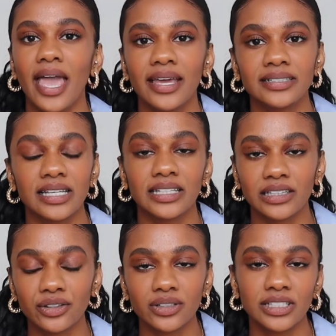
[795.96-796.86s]
and
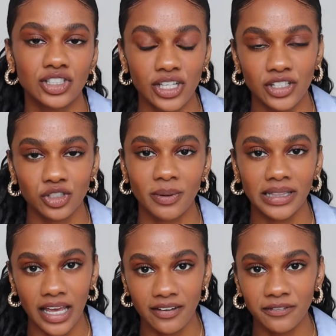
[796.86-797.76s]
it literally changed my
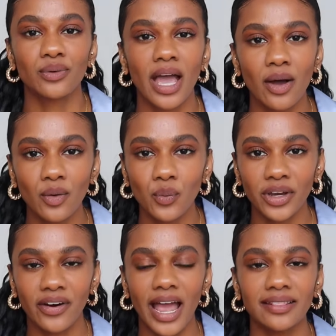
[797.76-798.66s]
life. Now
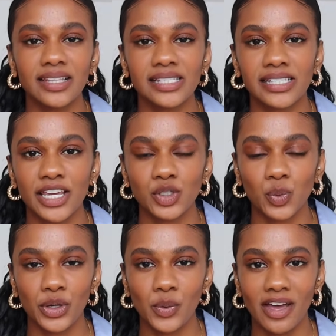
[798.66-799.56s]
we are at the stage
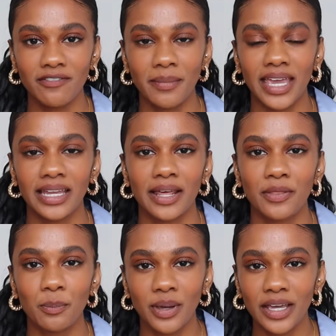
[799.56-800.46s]
where you have made
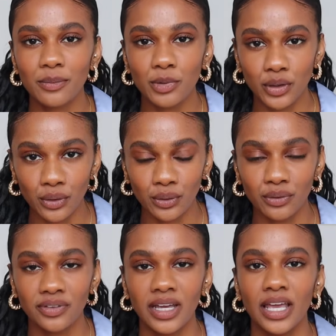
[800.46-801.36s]
the big
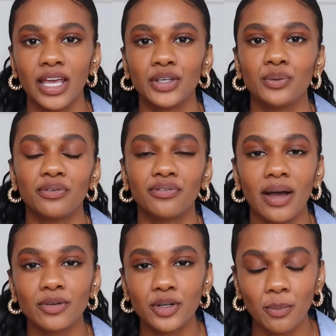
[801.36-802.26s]
move. You have
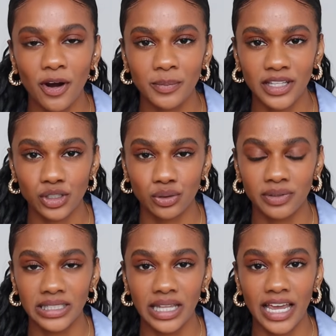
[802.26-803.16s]
found an apartment that you
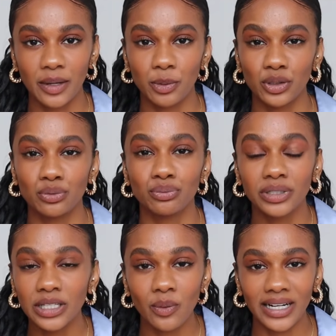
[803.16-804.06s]
really like, but you
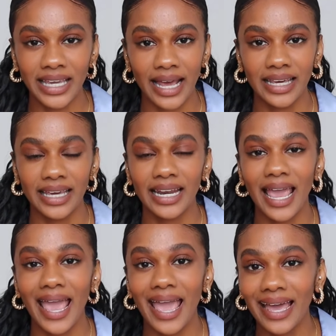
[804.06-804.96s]
really want to get
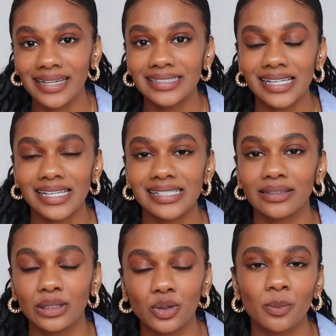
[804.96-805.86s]
it, and it's a
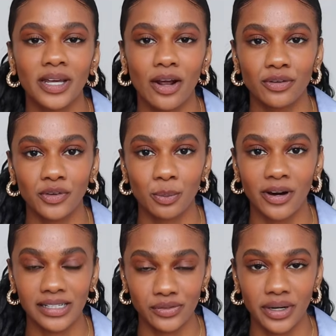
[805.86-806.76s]
little bit out of your
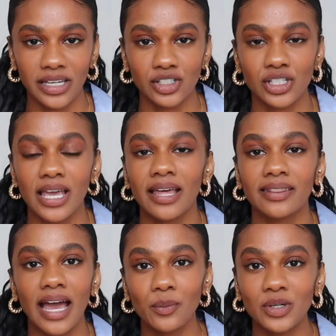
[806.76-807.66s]
price range.
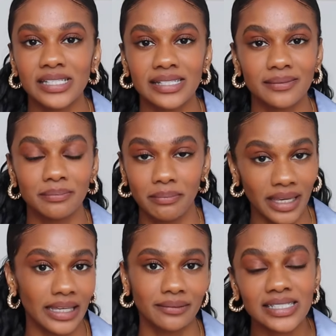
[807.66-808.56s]
That was
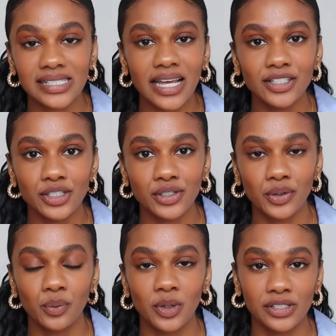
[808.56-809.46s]
me. What I decided to
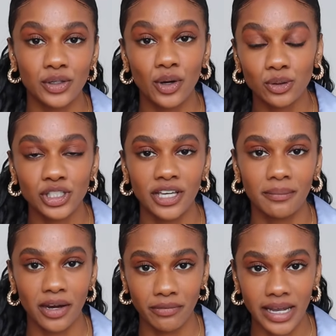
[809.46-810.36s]
do was
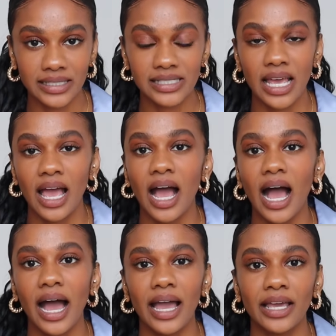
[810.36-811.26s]
negotiate my rent.
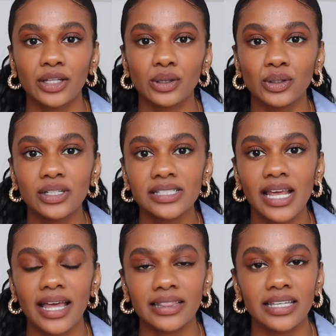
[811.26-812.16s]
I looked
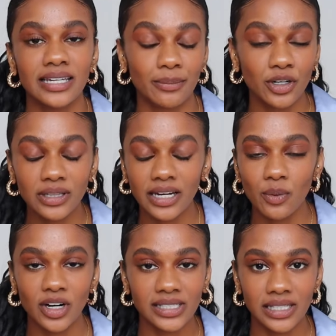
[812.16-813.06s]
at the neighborhood that
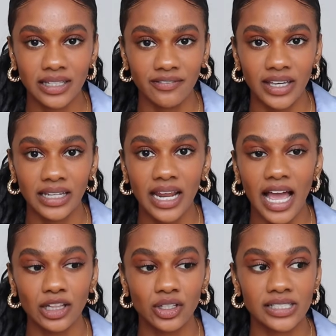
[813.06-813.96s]
I wanted to live in.
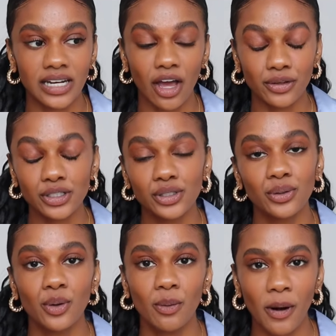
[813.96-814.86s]
I looked at other
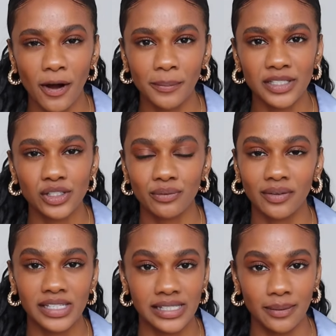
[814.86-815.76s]
studio apartments
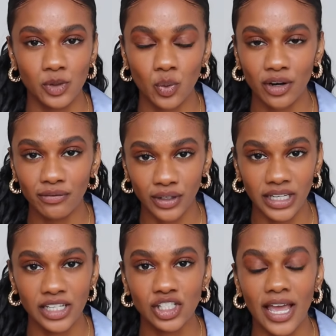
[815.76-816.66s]
around the same square
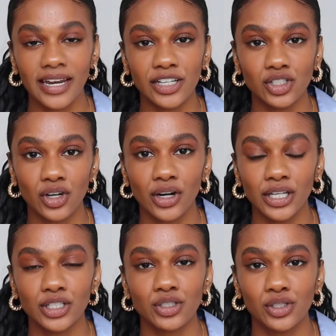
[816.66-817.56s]
footage, and I
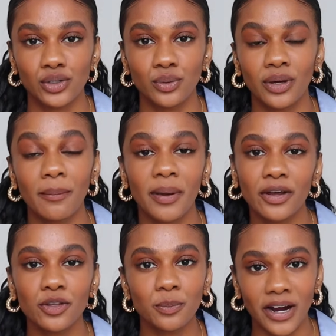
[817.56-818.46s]
started to
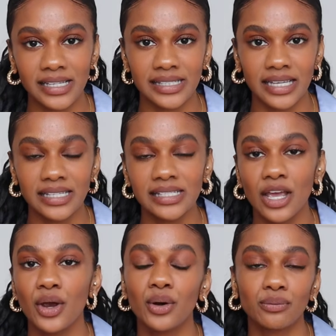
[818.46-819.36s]
compare their prices,
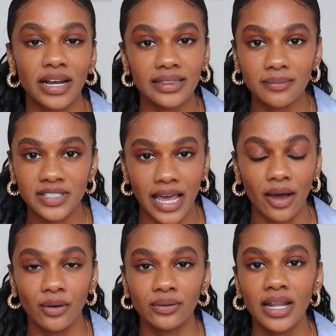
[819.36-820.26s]
write them
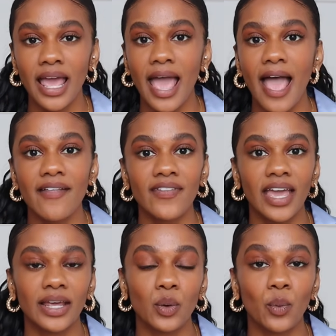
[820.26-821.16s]
down, and
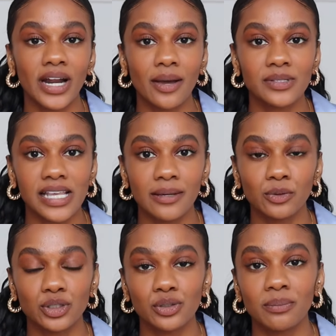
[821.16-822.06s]
then when I was
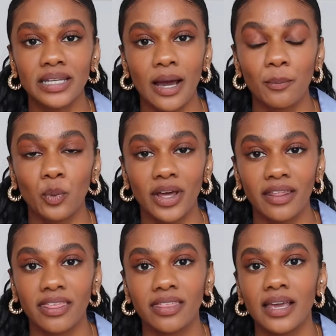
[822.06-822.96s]
able to meet up with